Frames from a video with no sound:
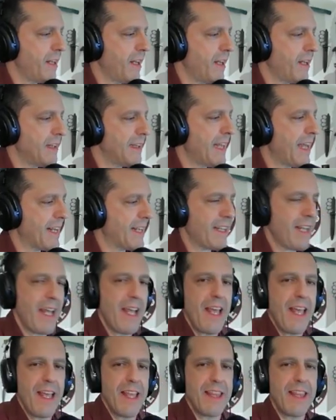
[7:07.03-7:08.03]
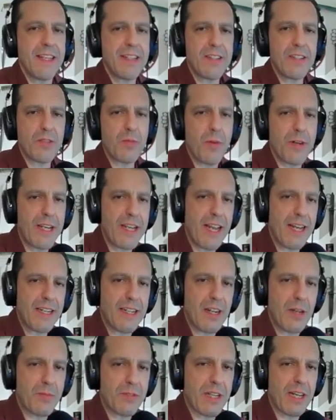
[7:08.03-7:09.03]
length. This is what he
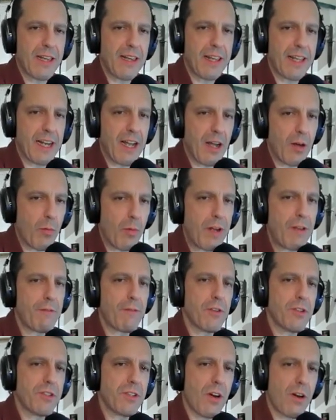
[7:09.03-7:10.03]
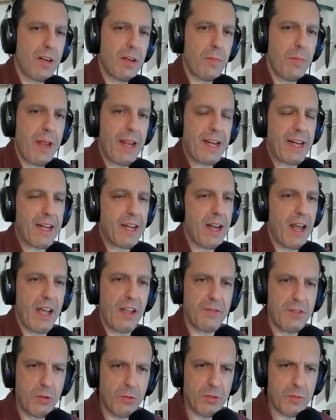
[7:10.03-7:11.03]
ended up settling on. When he first started making
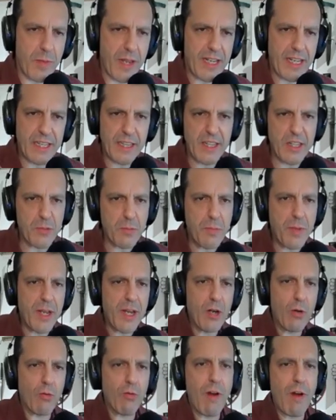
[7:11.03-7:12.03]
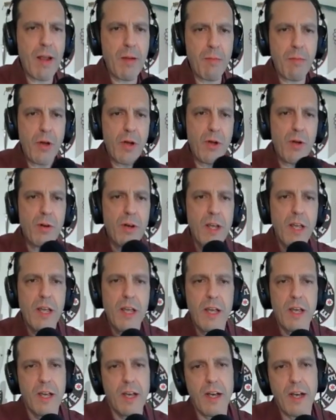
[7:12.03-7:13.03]
knives, he was making these big Rambo,
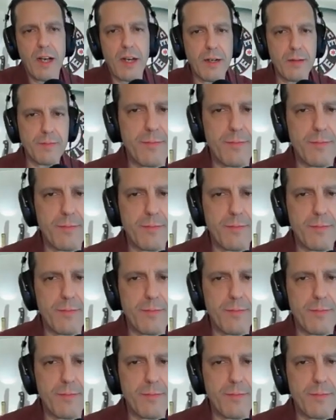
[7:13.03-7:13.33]
go